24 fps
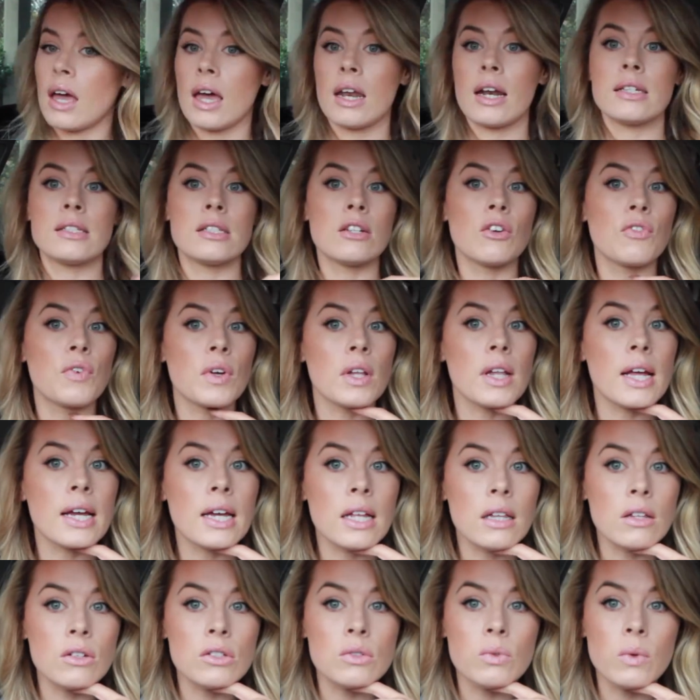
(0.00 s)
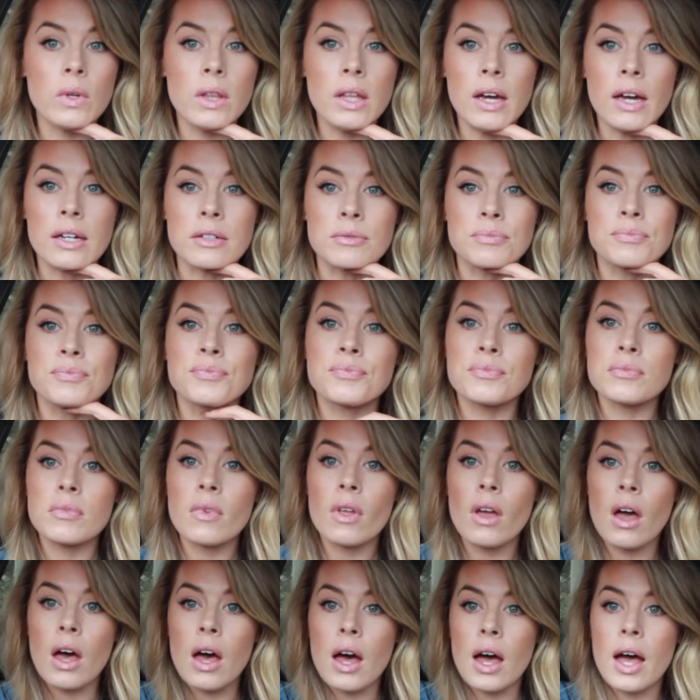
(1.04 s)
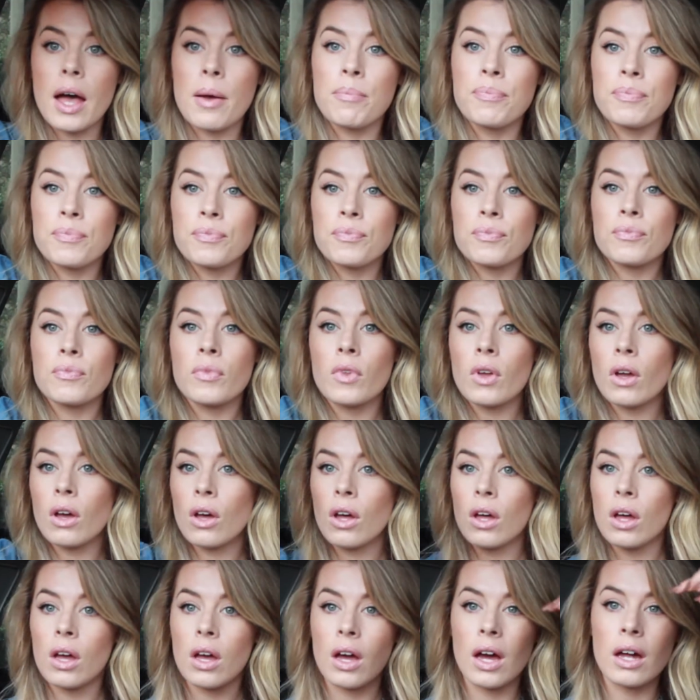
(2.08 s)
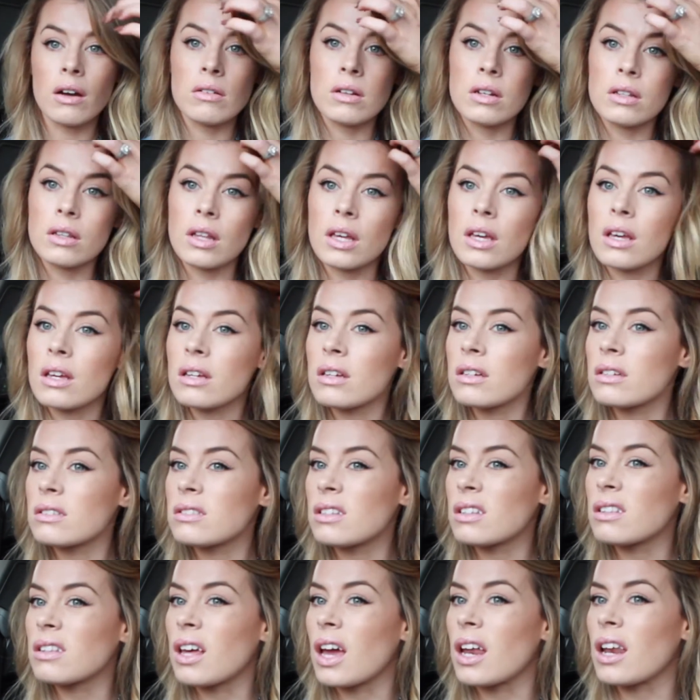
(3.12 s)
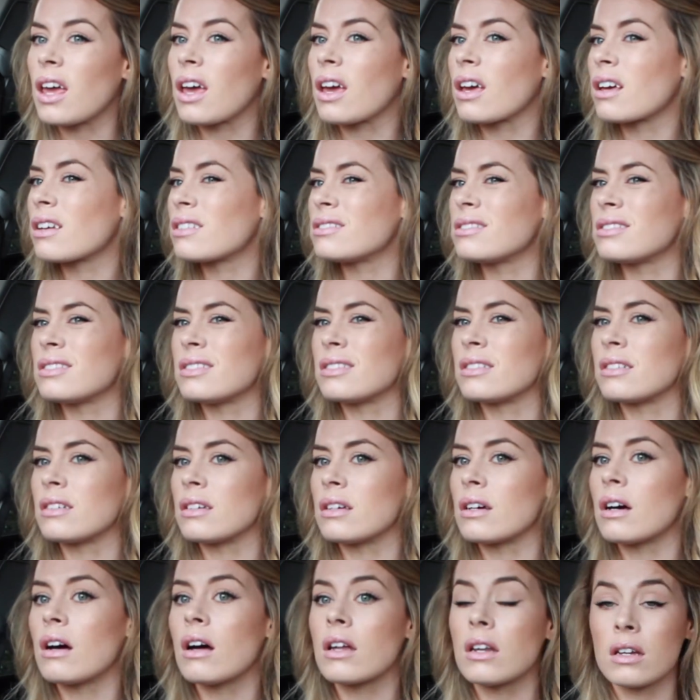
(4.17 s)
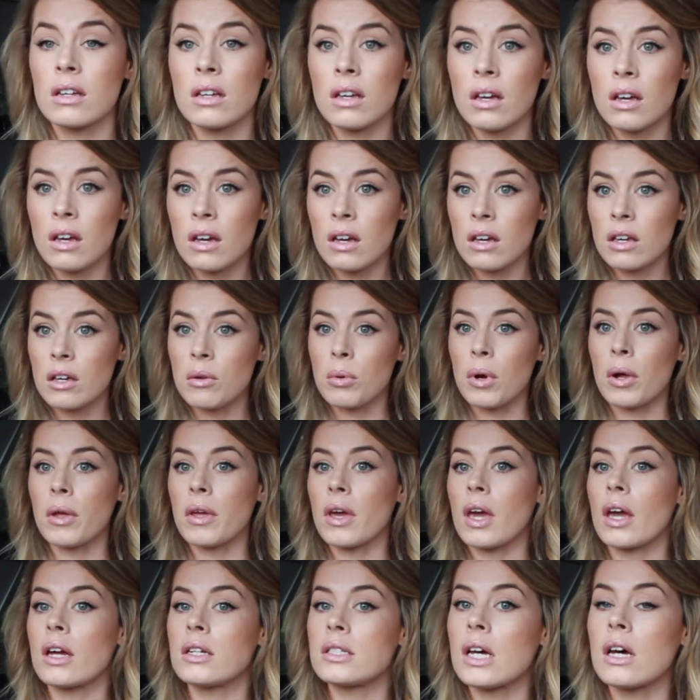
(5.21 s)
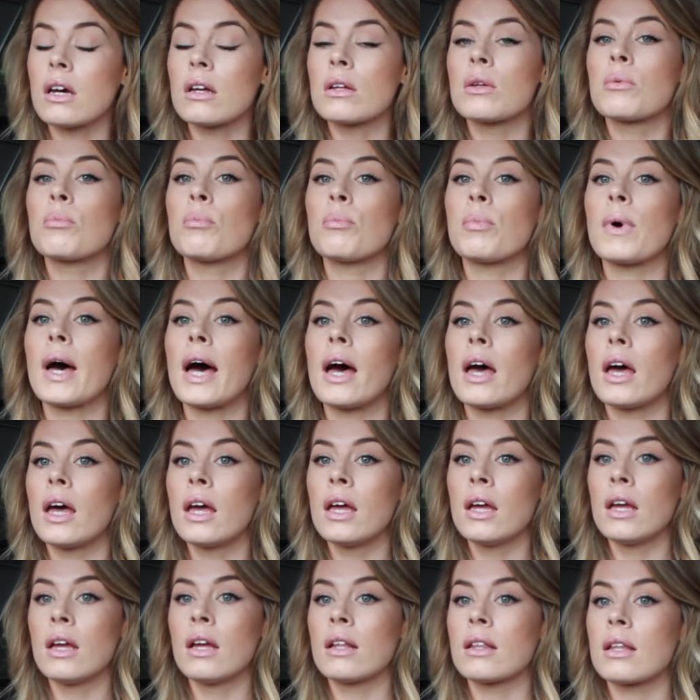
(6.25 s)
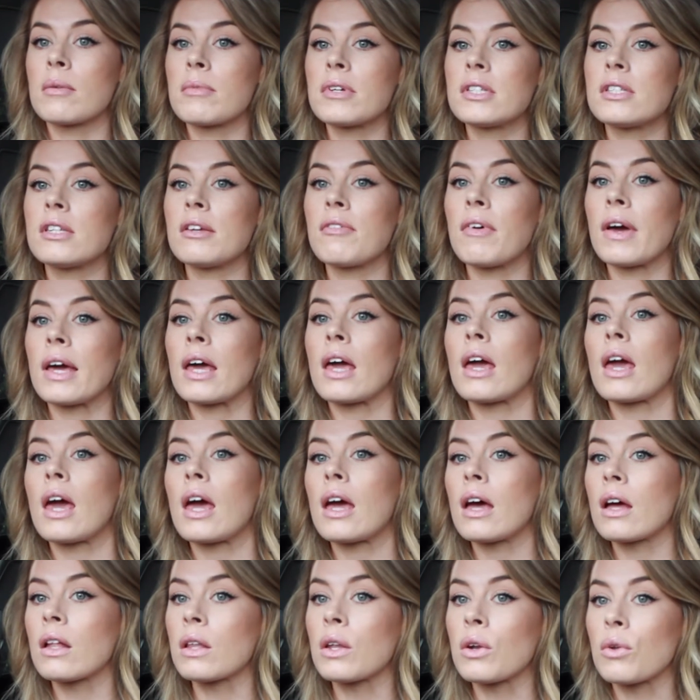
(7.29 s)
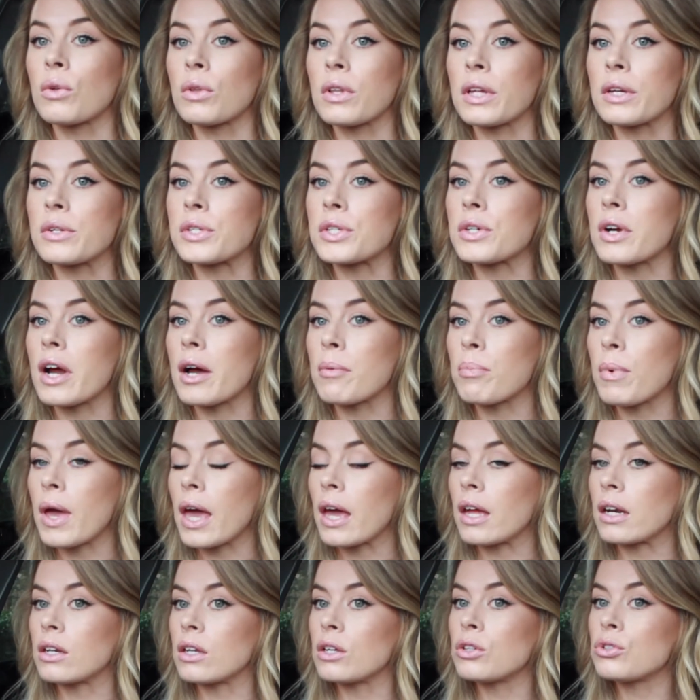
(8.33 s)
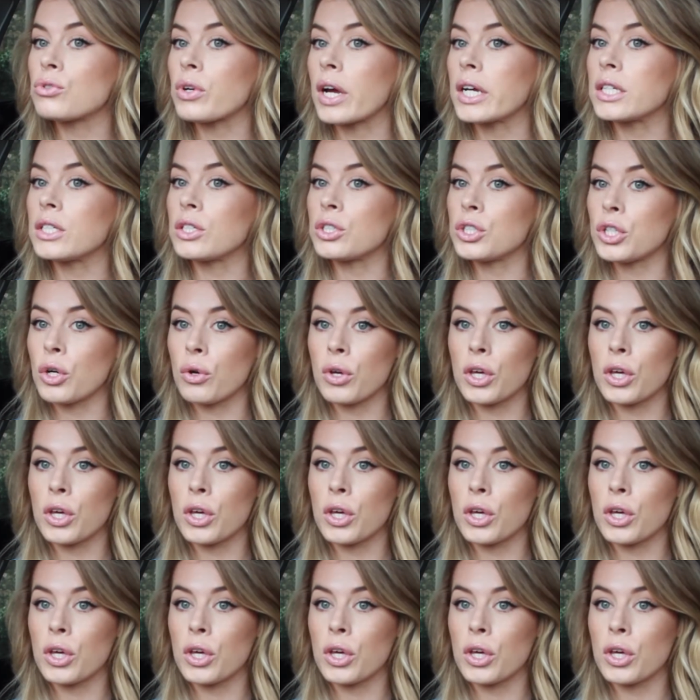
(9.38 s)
and I still feel like it looks really good. I don't like the lighting, oh god, you probably can't tell, but let me see if I can get a little closer up and try to show